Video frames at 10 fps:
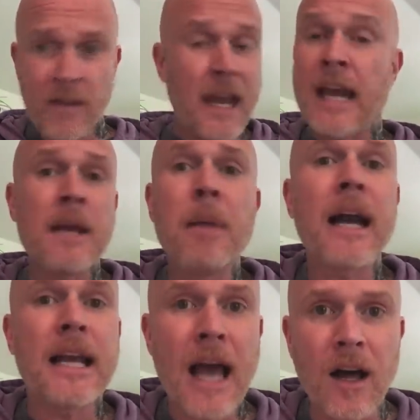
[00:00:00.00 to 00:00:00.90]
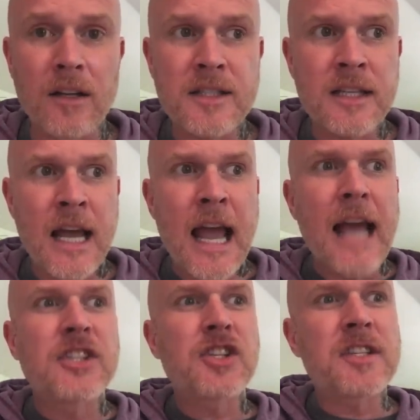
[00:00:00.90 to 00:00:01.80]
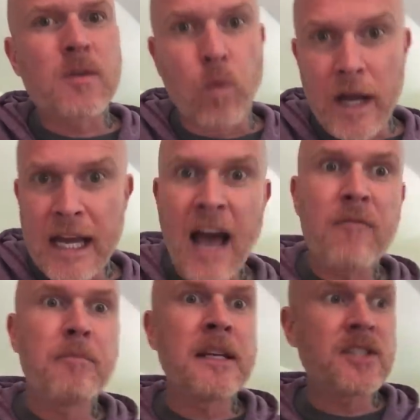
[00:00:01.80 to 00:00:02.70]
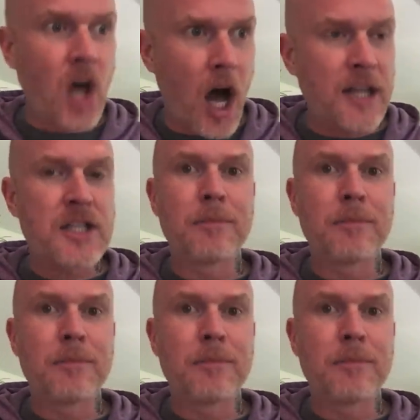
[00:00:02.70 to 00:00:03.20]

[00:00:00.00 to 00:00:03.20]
than anybody else. It's just we have been taught